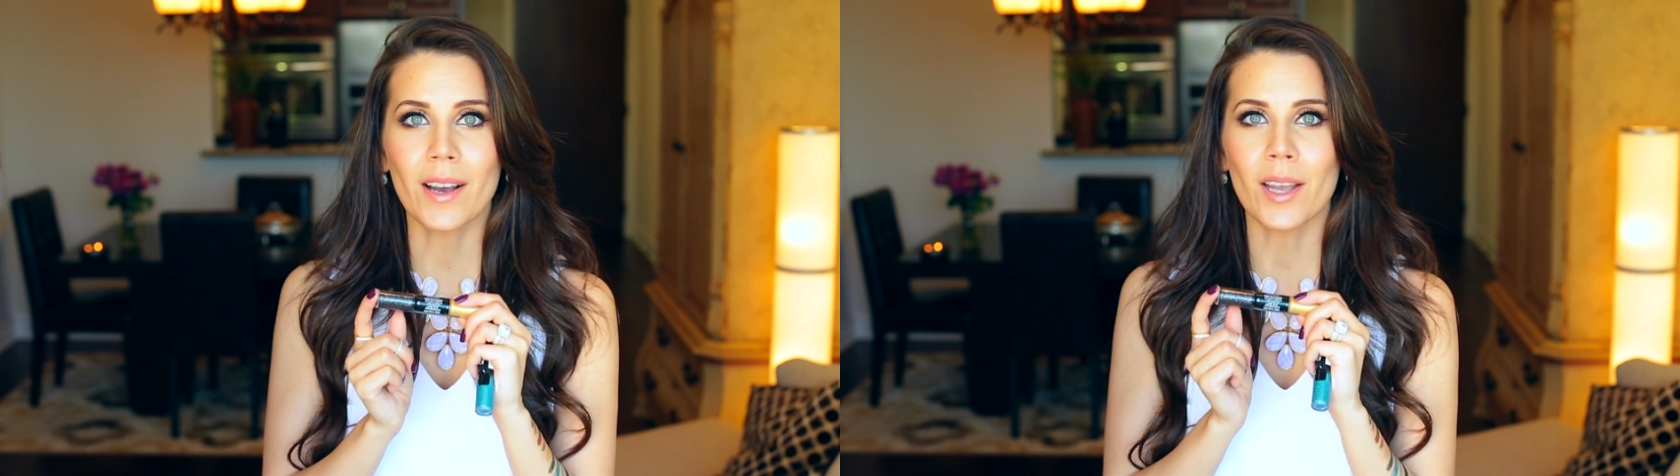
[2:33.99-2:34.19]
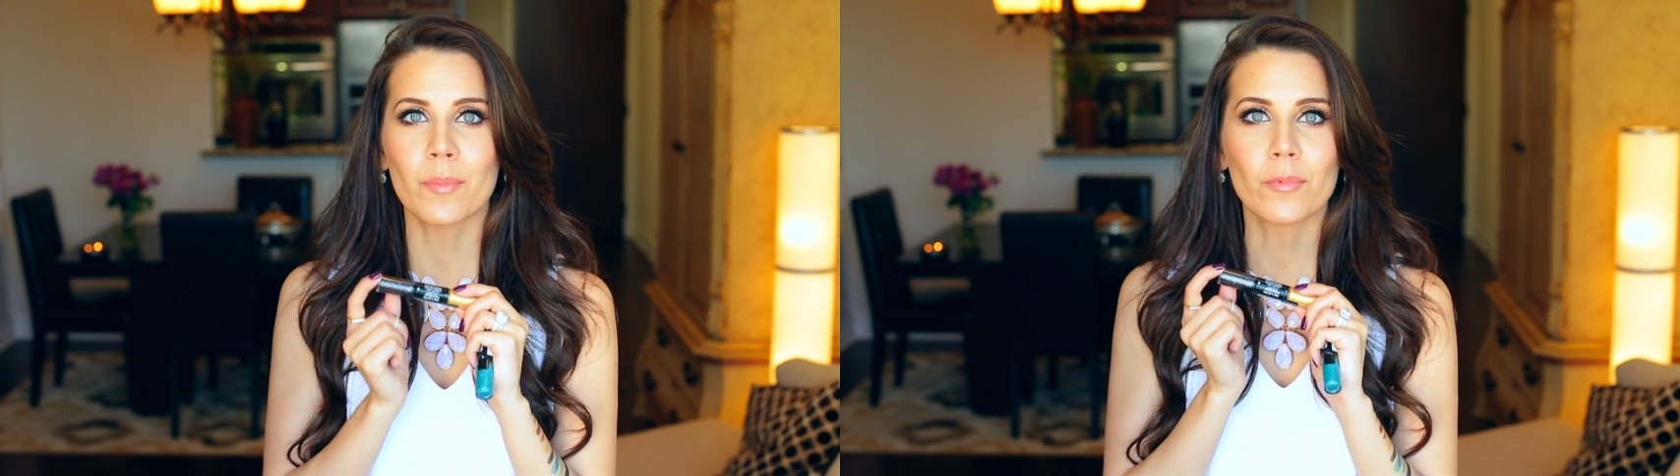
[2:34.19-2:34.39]

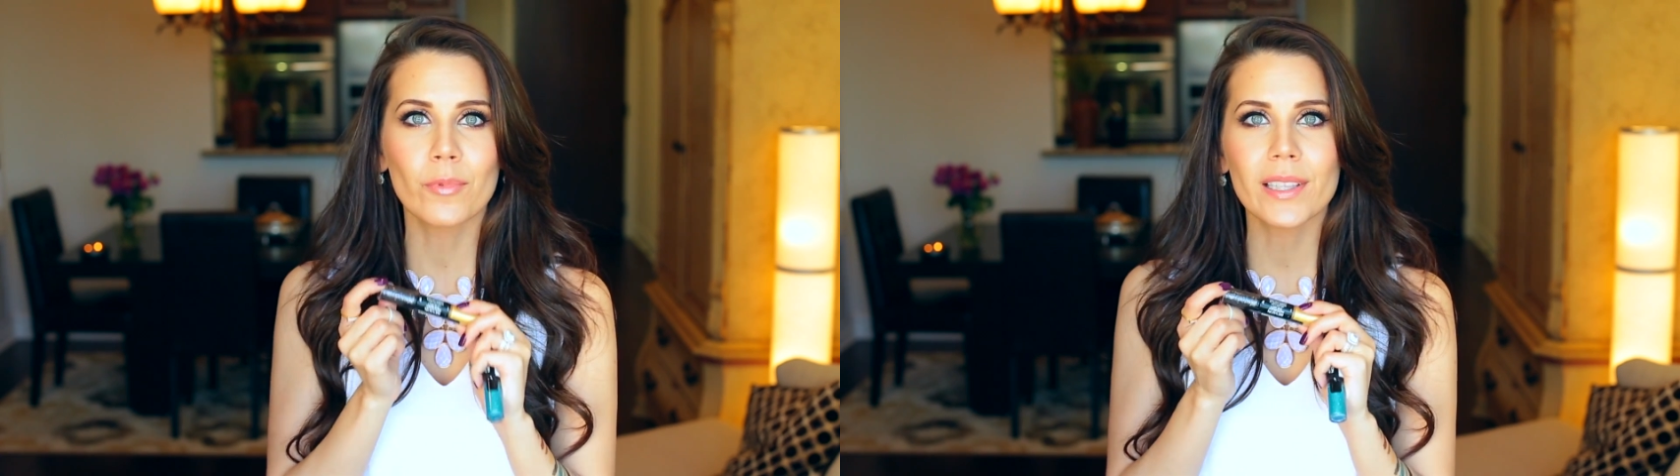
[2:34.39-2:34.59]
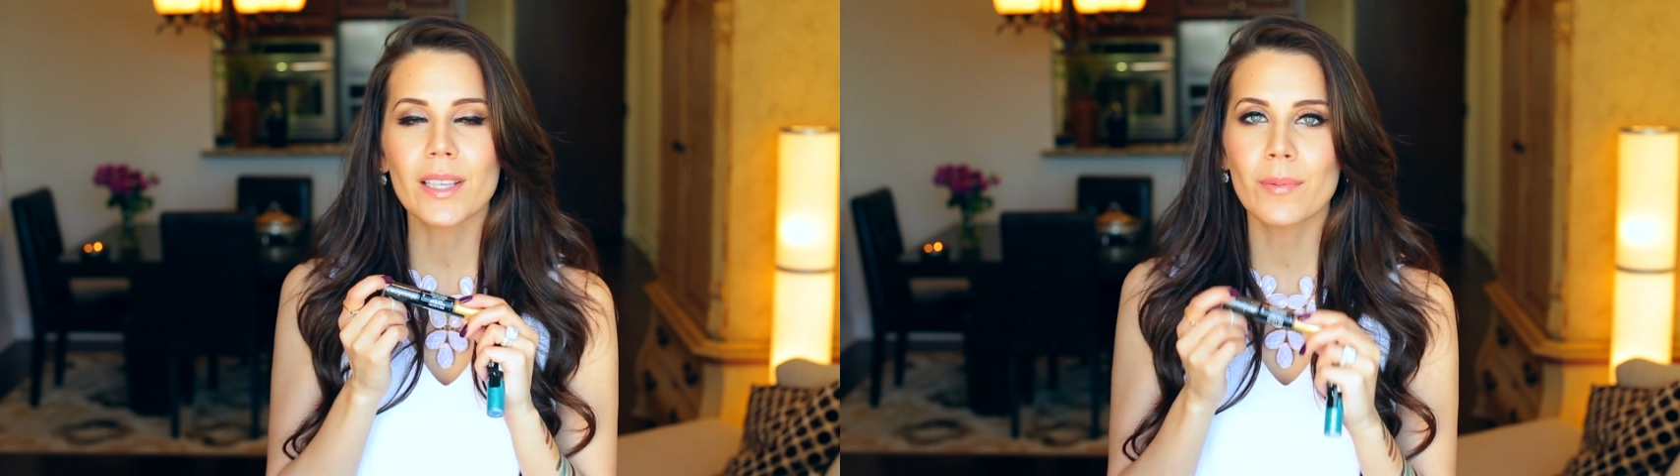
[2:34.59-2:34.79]
I am
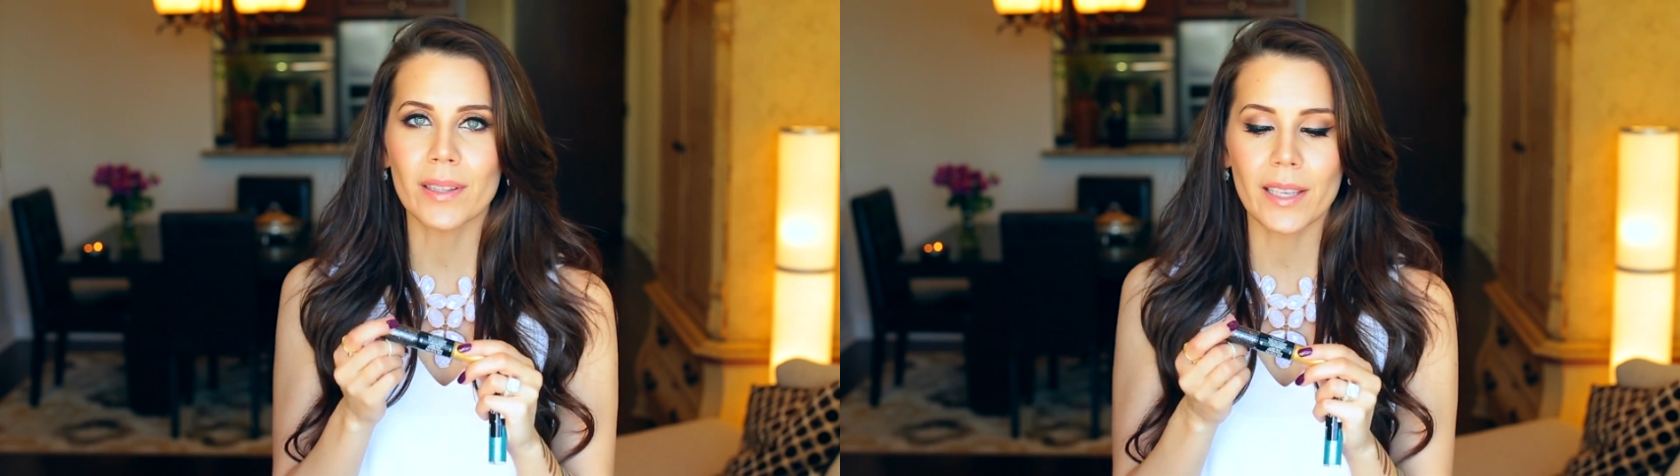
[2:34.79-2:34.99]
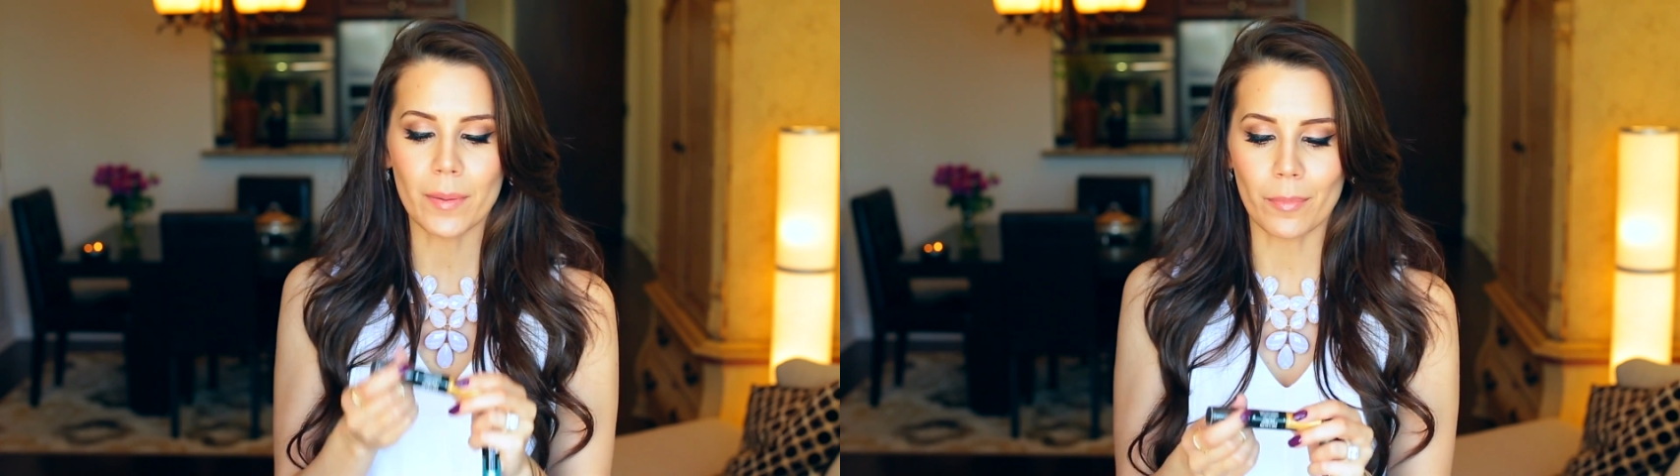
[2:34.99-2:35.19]
really,
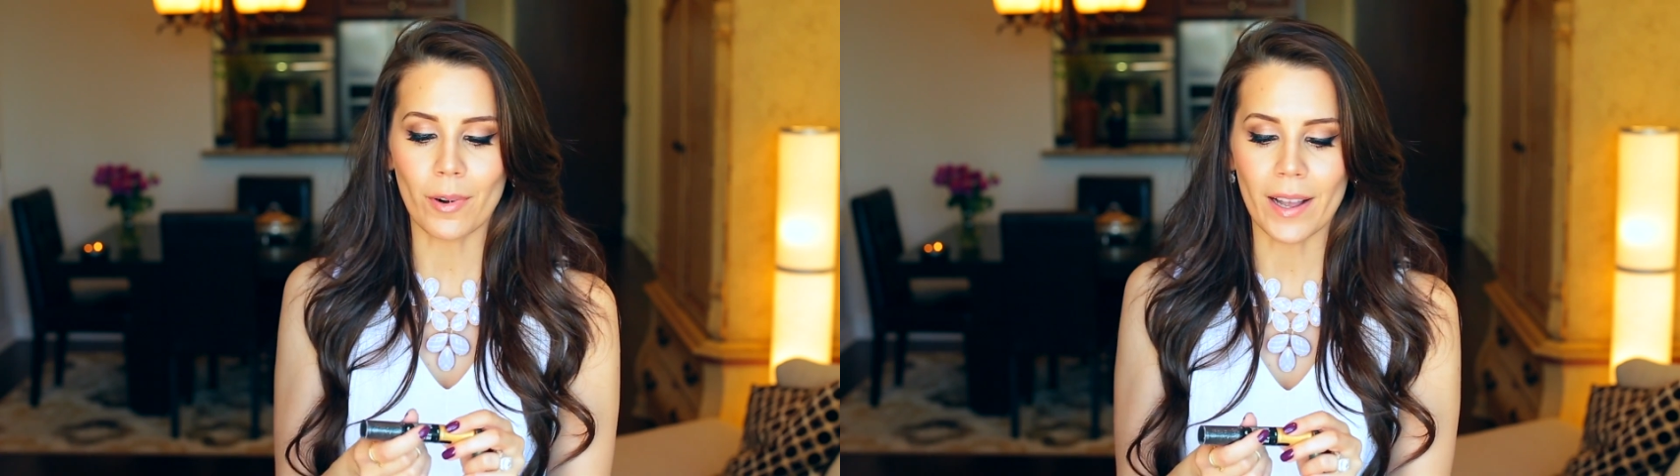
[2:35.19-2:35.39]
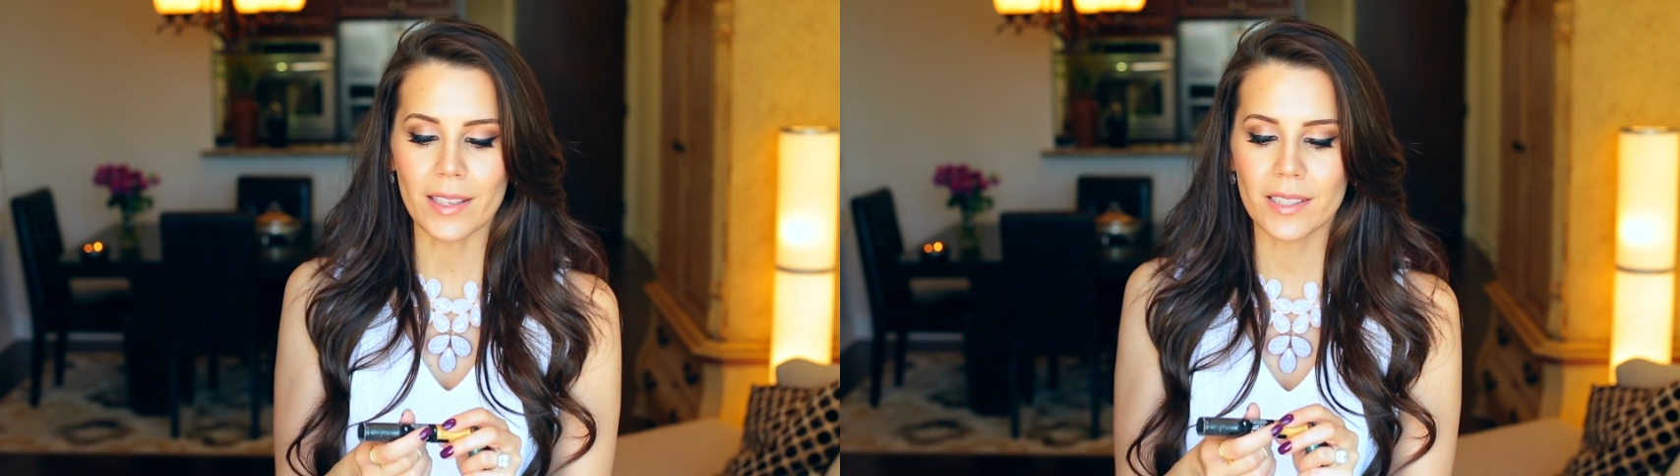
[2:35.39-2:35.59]
really
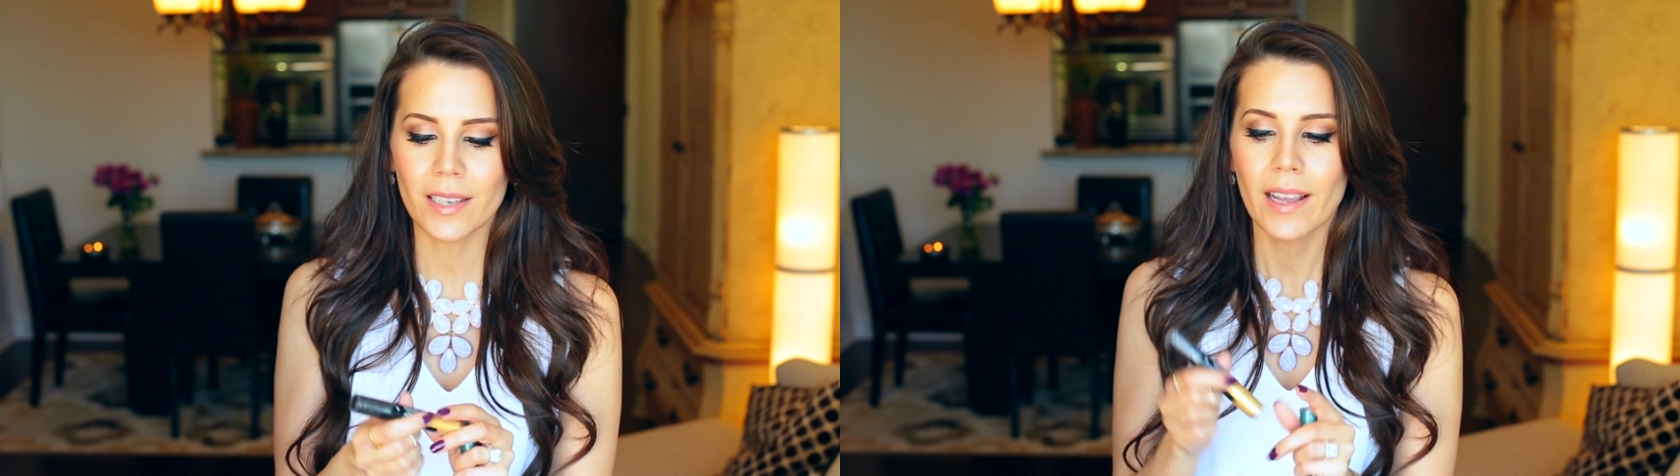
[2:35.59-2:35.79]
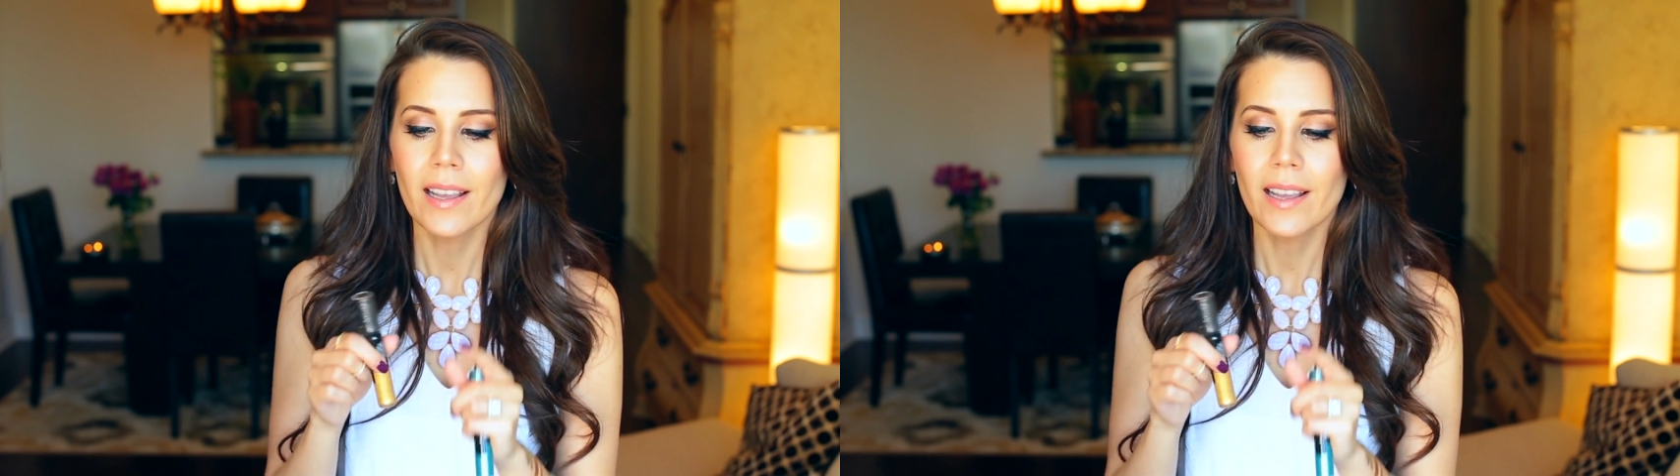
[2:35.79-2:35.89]
impressed.